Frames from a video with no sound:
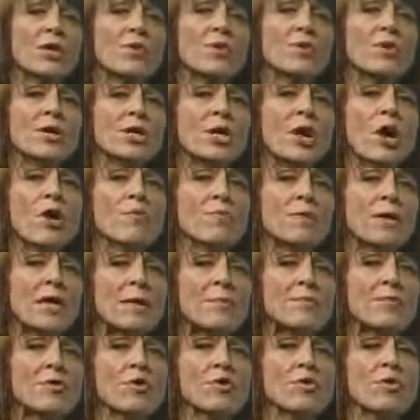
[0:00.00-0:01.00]
We know
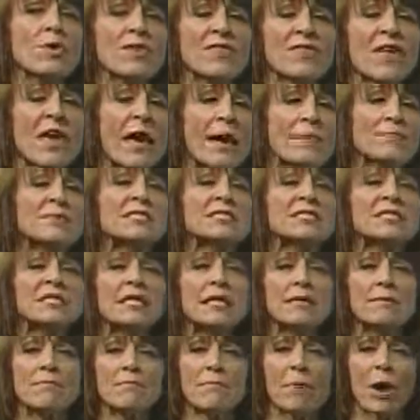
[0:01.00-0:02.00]
people with
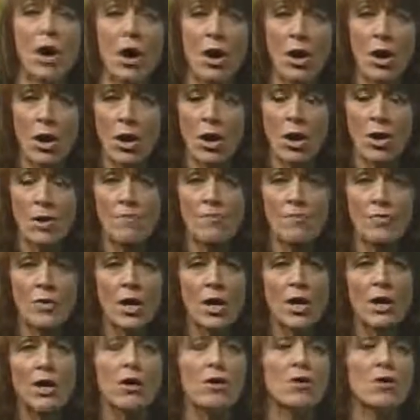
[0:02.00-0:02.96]
Epstein-Barr